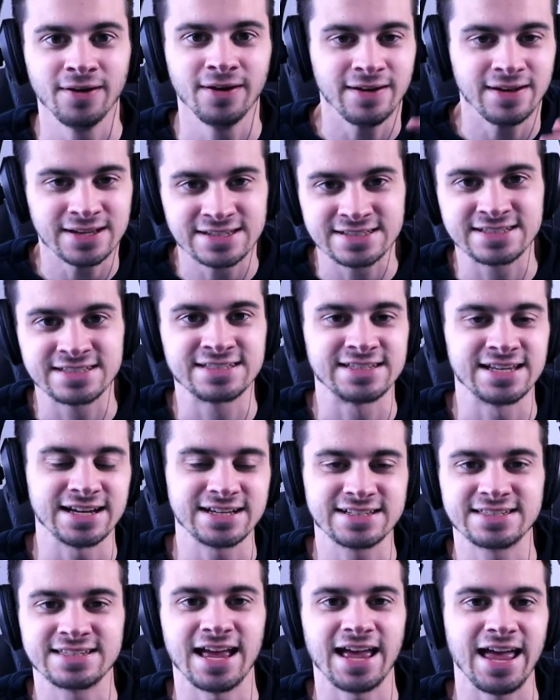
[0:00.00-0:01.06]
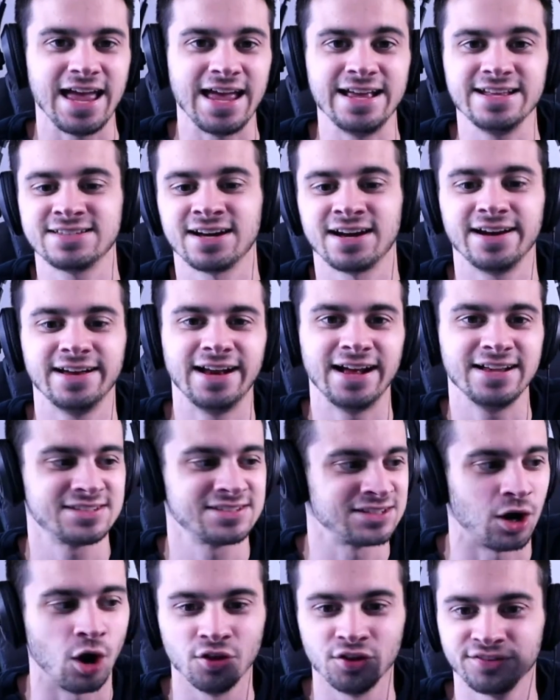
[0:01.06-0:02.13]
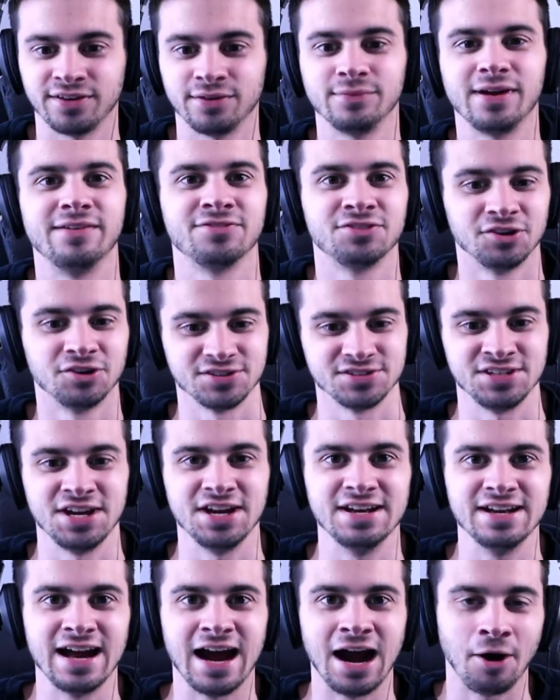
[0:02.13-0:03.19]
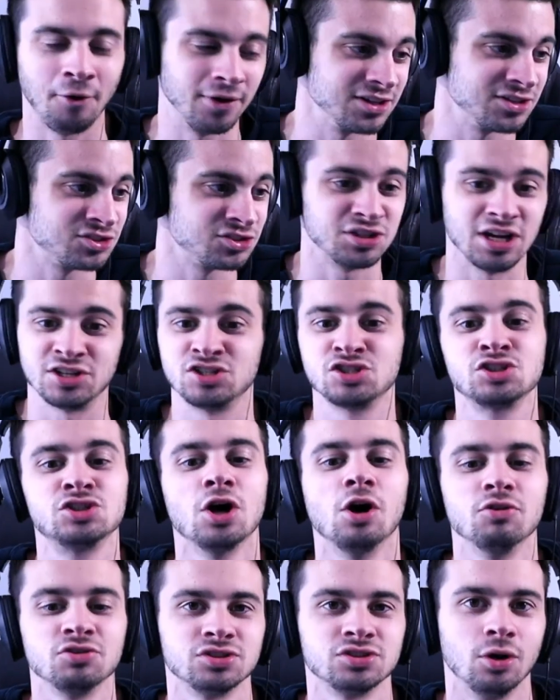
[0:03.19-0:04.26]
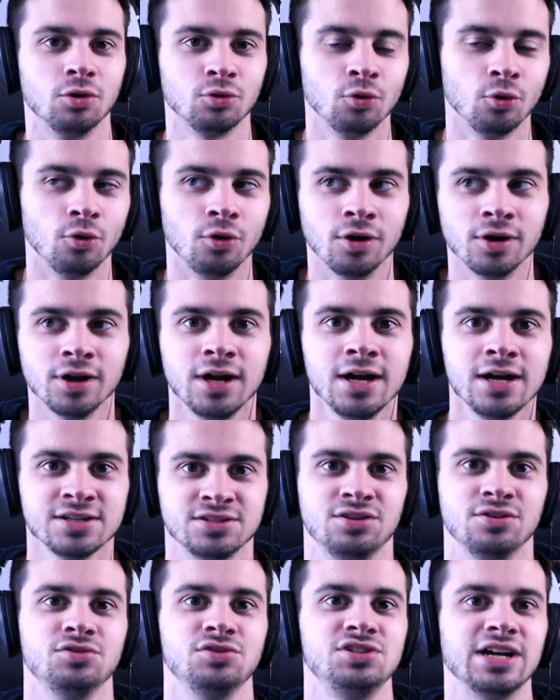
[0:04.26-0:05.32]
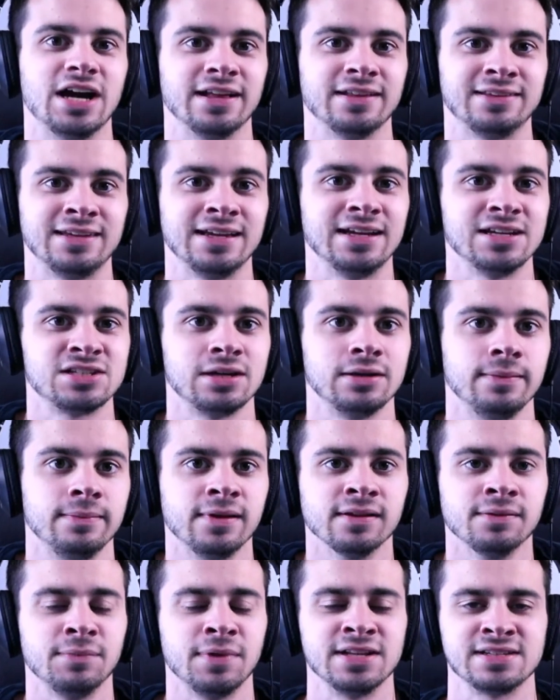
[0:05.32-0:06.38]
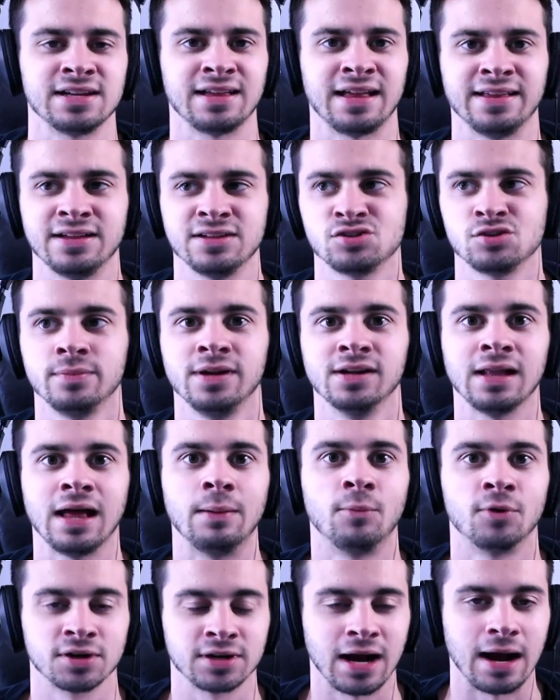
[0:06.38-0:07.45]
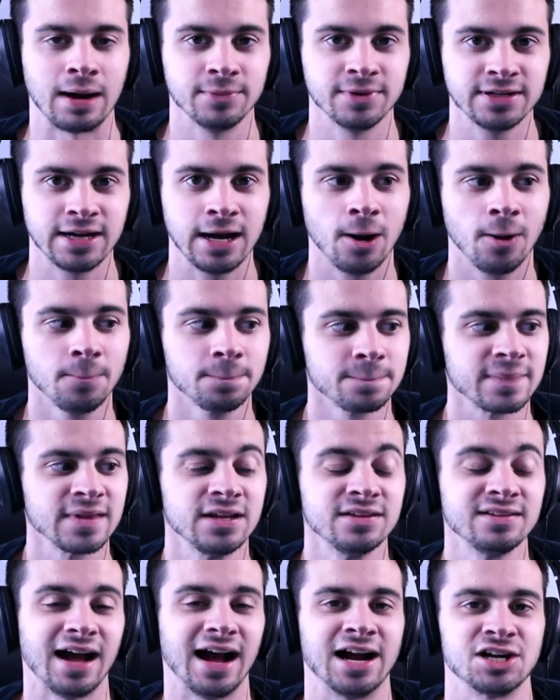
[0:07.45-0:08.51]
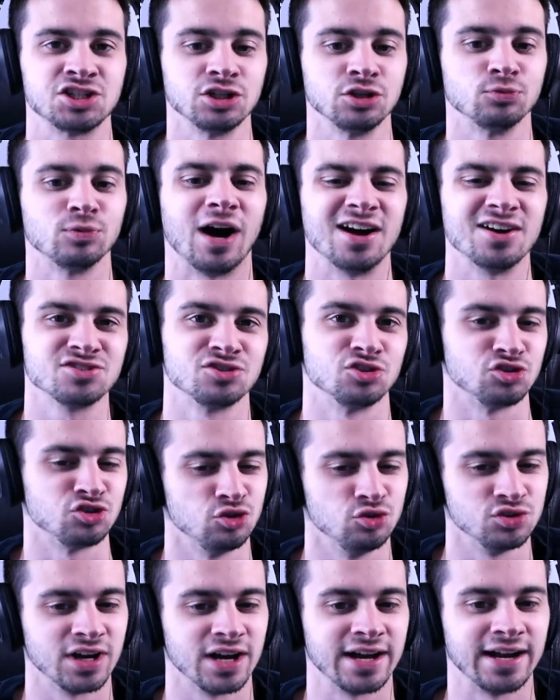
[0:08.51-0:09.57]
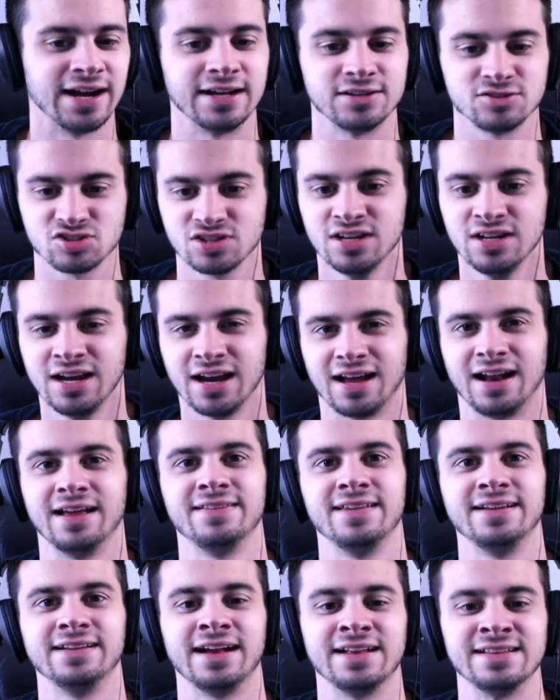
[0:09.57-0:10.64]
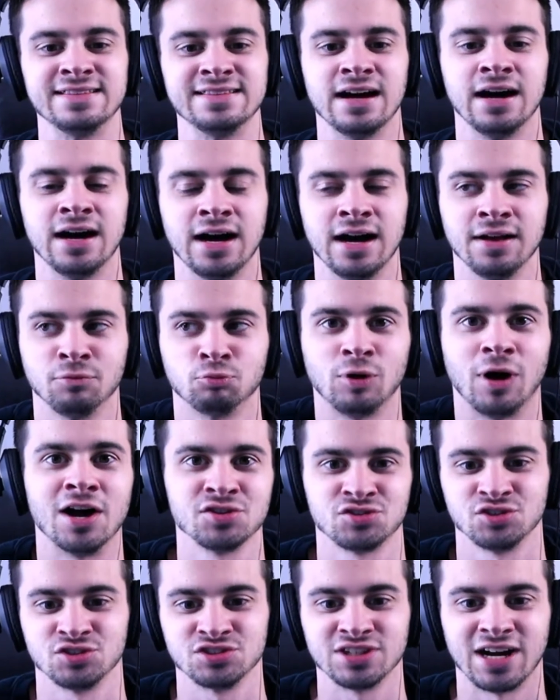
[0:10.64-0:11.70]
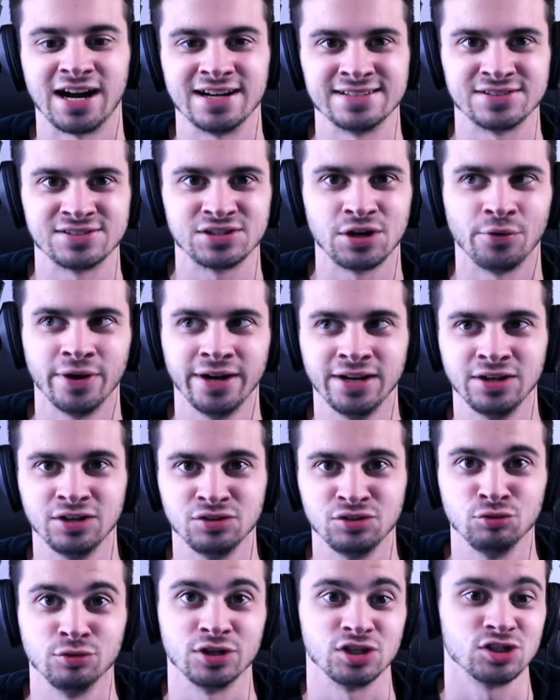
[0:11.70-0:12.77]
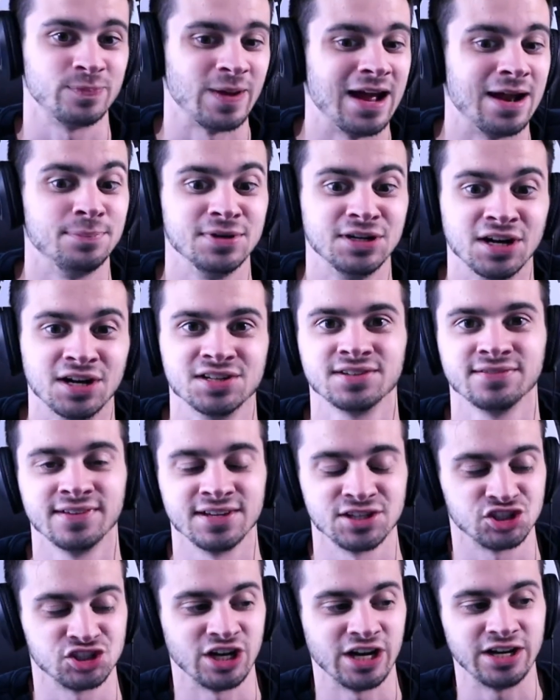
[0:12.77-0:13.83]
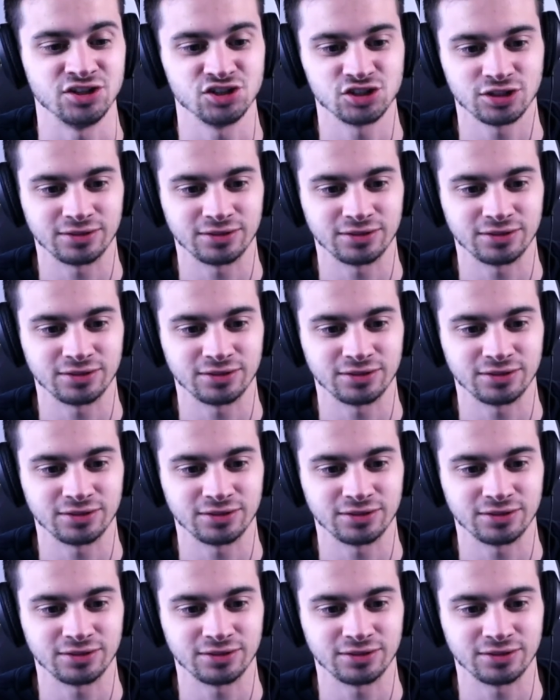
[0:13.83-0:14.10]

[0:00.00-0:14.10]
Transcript: 6 to 8 tight ends to all of a sudden we have 13 now, and it's so cool to see. I think it's going to be a lot more common now to actually roster 2 tight ends, and I think that roster size is going to expand because of this change.